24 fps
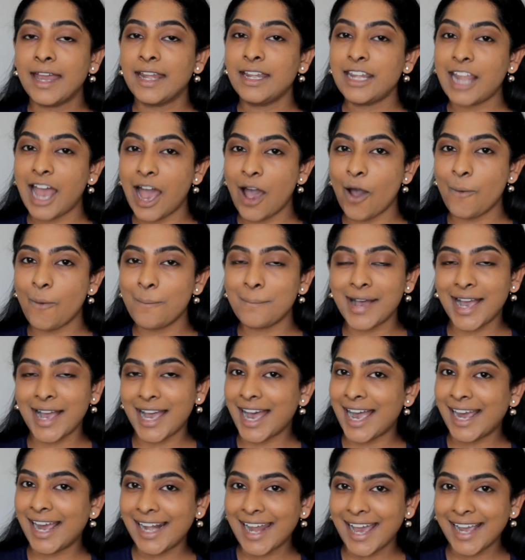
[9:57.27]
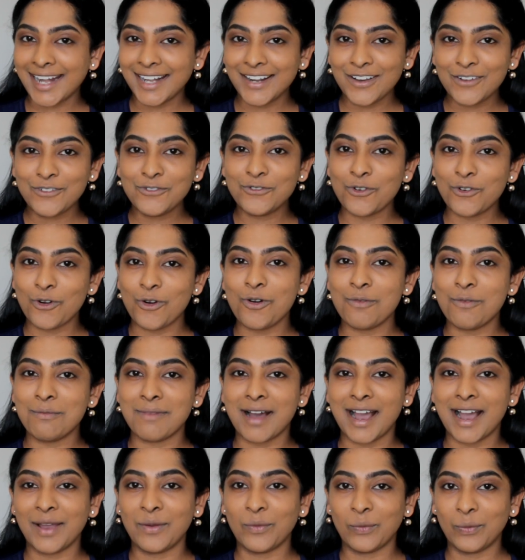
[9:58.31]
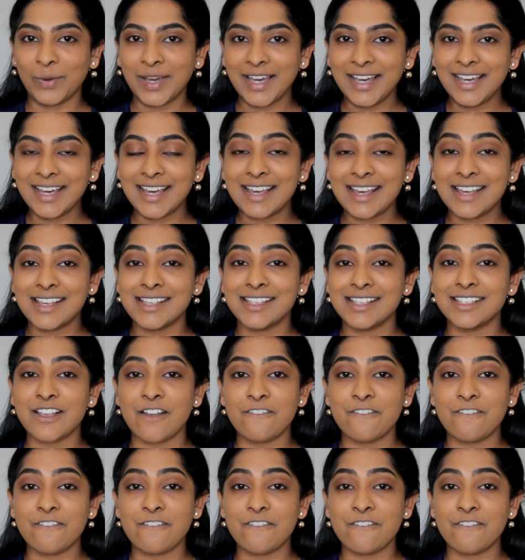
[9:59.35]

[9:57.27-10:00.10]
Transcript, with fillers: Now my eyeliner for my week is